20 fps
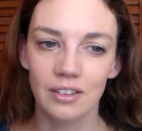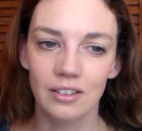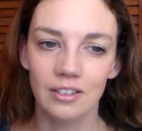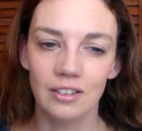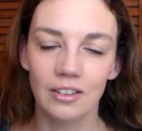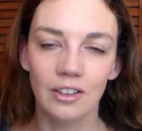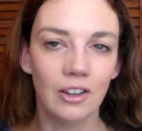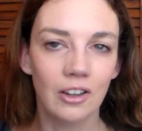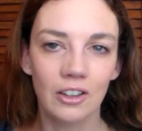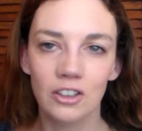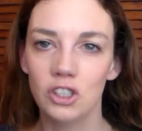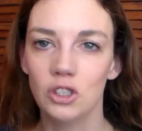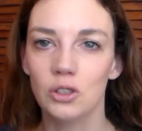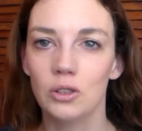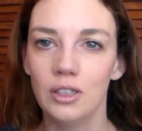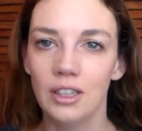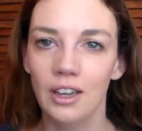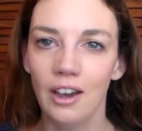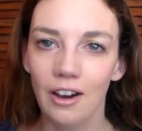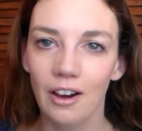the
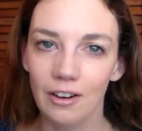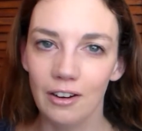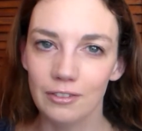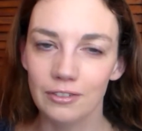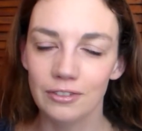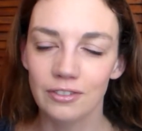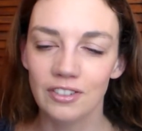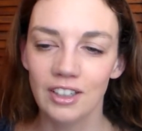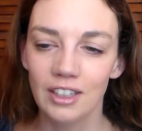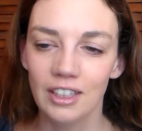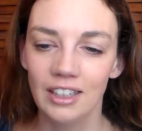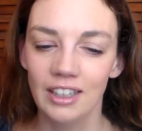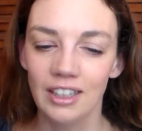luxury of